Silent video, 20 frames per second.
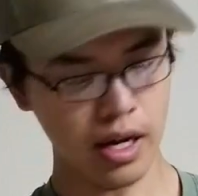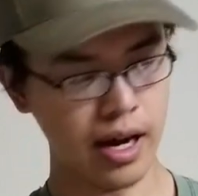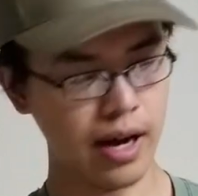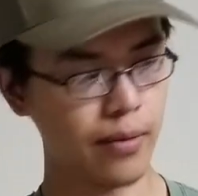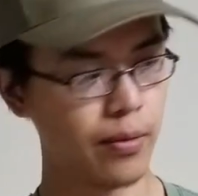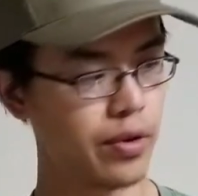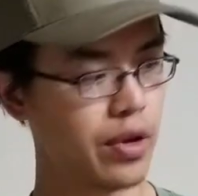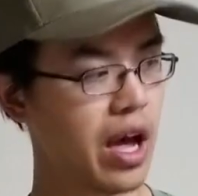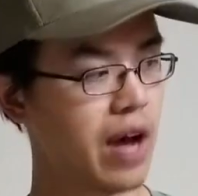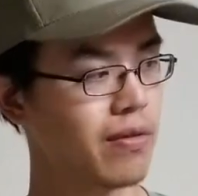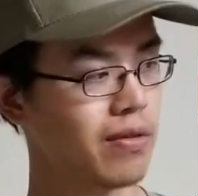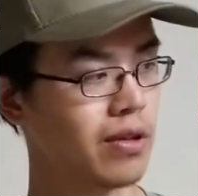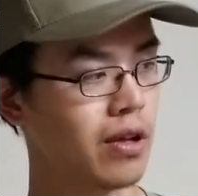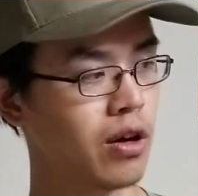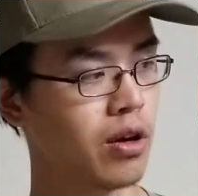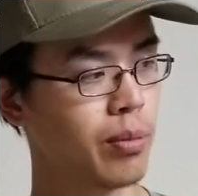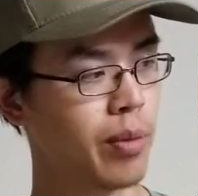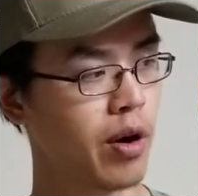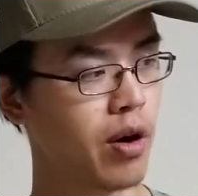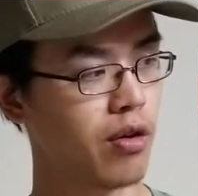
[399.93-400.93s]
when you have a
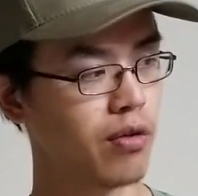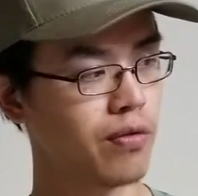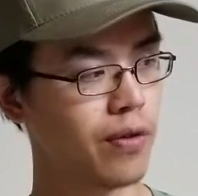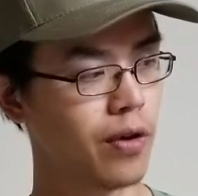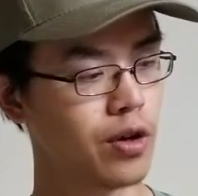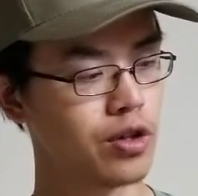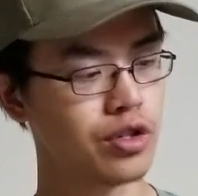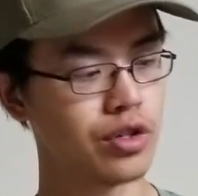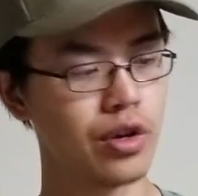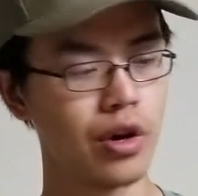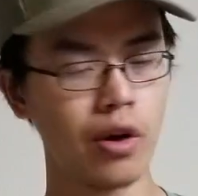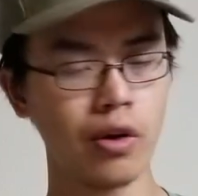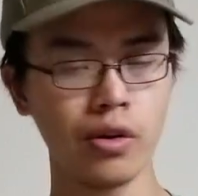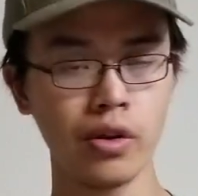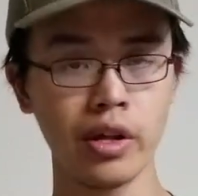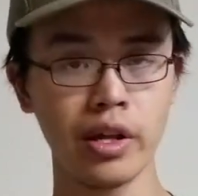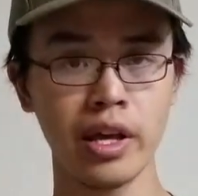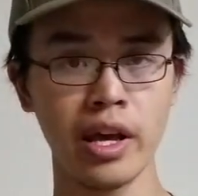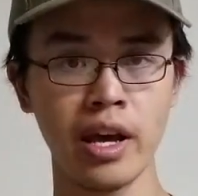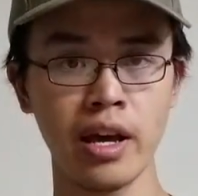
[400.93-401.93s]
long barrel version, you
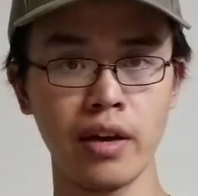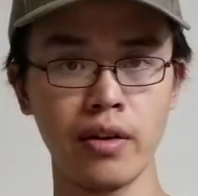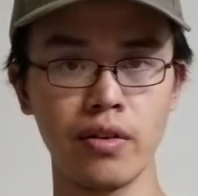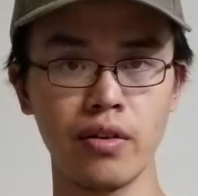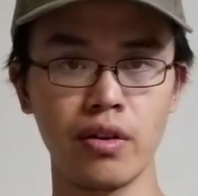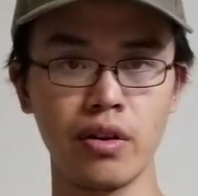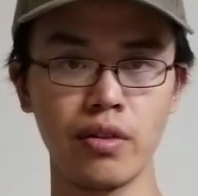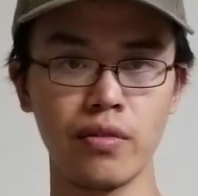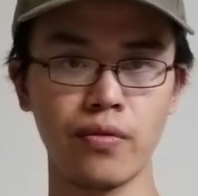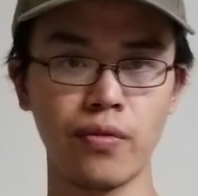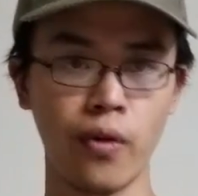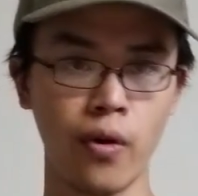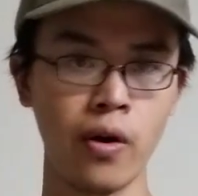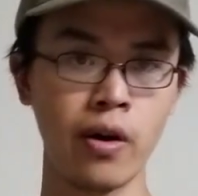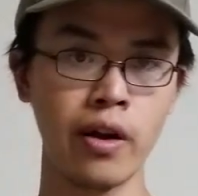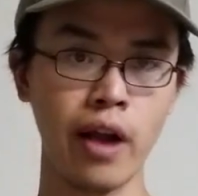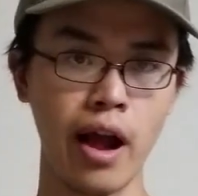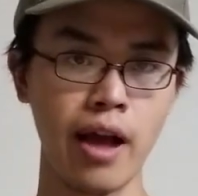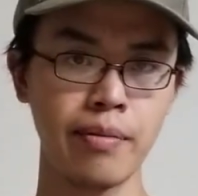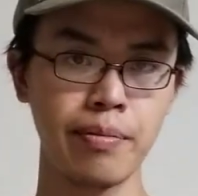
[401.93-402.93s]
only get
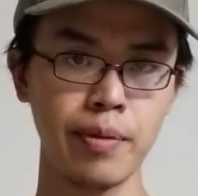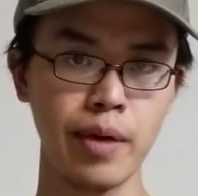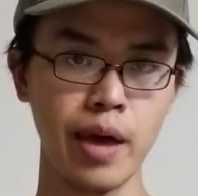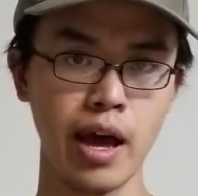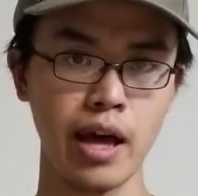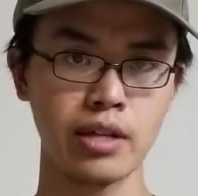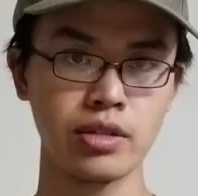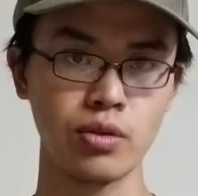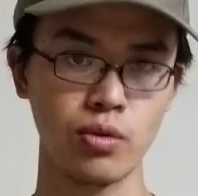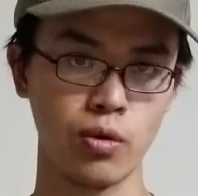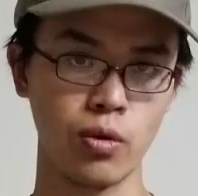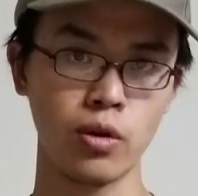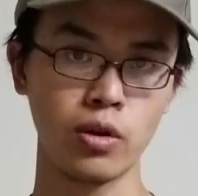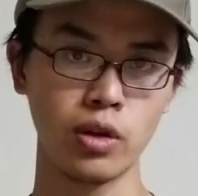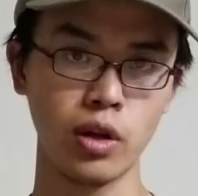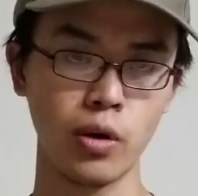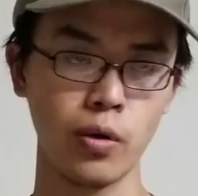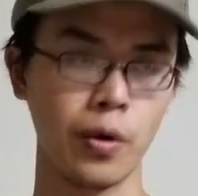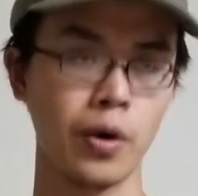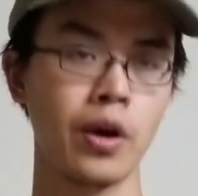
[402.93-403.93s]
400 FPS or
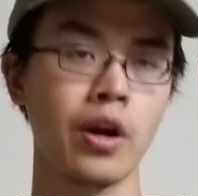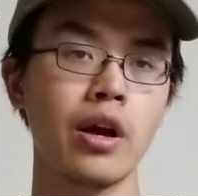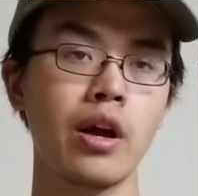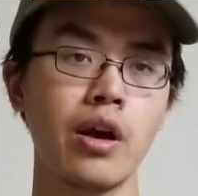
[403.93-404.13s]
lower.